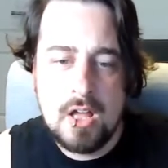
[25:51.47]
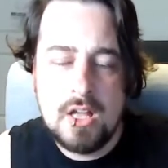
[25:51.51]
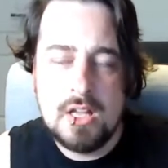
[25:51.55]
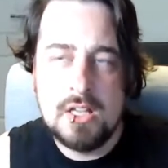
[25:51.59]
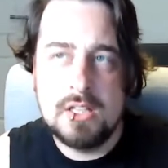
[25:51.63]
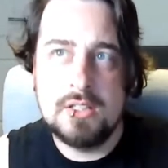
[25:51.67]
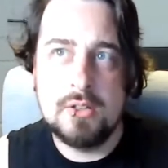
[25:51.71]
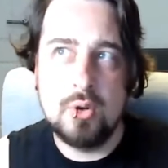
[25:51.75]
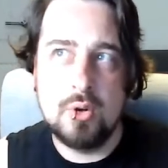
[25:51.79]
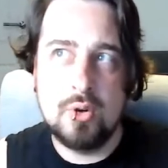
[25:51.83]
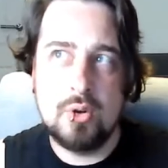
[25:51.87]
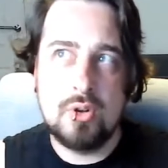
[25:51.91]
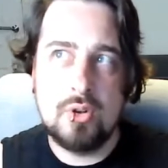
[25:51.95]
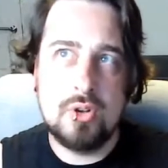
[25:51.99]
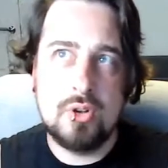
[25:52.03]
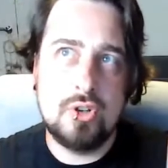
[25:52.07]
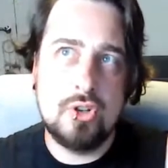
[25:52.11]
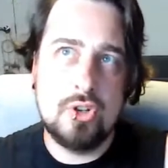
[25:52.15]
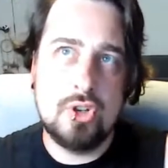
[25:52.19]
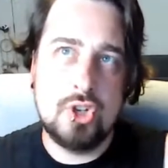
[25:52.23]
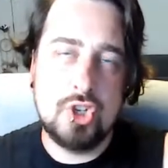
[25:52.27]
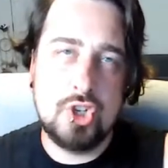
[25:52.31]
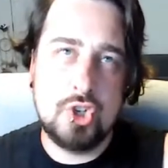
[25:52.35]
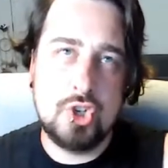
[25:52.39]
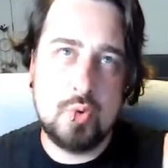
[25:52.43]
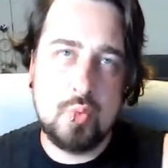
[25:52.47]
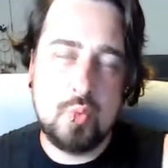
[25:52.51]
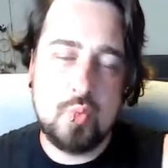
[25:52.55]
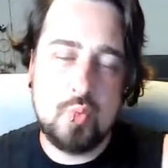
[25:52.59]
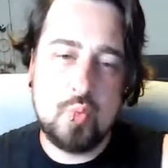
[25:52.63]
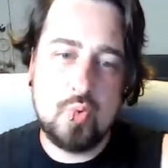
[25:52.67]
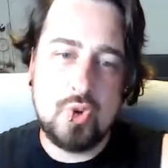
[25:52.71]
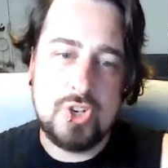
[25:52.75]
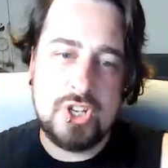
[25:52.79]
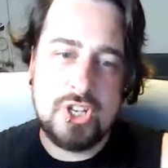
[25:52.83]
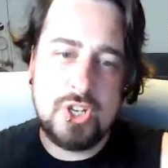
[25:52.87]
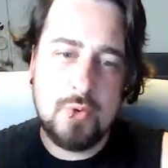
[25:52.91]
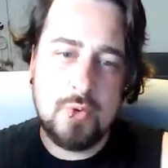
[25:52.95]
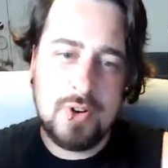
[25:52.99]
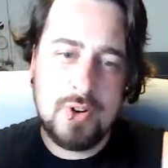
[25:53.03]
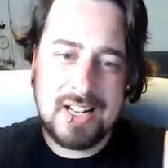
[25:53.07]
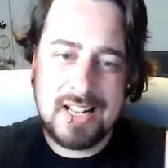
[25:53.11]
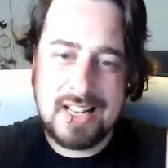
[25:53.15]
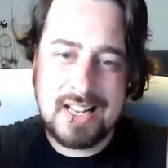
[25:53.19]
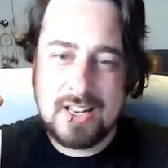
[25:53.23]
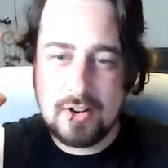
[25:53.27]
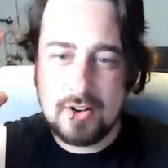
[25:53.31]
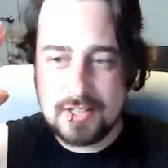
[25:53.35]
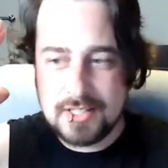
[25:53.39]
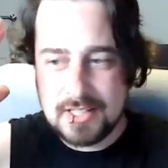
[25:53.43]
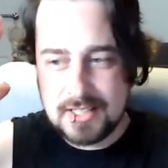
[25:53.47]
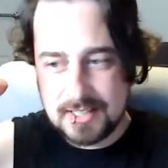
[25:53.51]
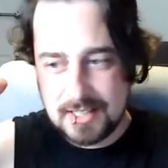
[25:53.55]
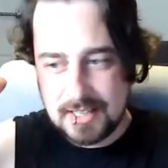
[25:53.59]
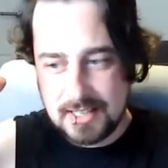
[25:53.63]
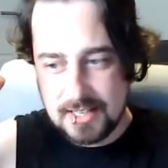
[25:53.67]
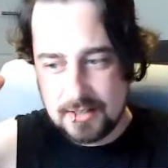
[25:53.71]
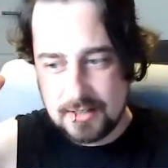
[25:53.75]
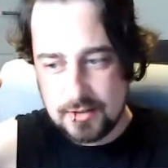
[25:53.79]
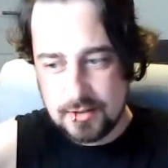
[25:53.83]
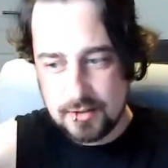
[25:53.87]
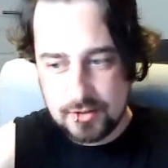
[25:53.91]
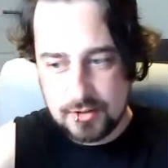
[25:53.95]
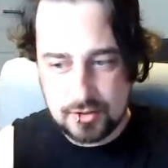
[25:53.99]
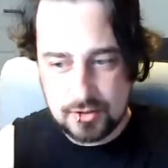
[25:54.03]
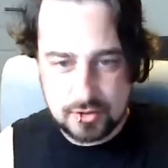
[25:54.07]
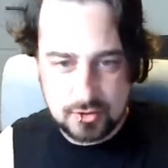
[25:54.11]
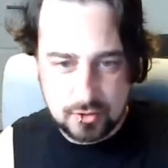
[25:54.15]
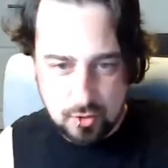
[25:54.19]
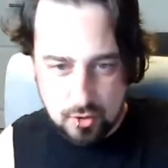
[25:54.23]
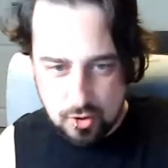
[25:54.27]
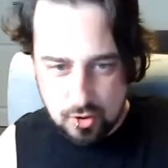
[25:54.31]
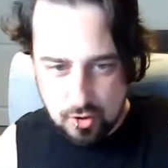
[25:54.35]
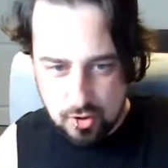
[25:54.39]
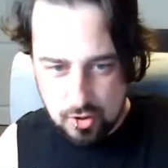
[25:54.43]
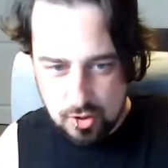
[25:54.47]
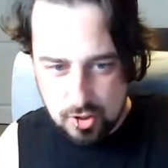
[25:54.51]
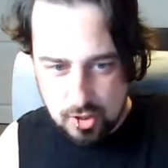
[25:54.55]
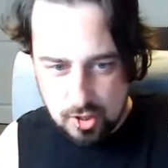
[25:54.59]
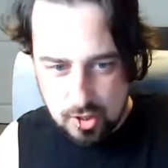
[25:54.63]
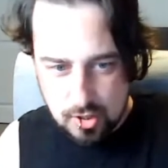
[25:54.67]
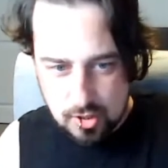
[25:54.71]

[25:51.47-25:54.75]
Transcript: So you want to get your assistant kid to the store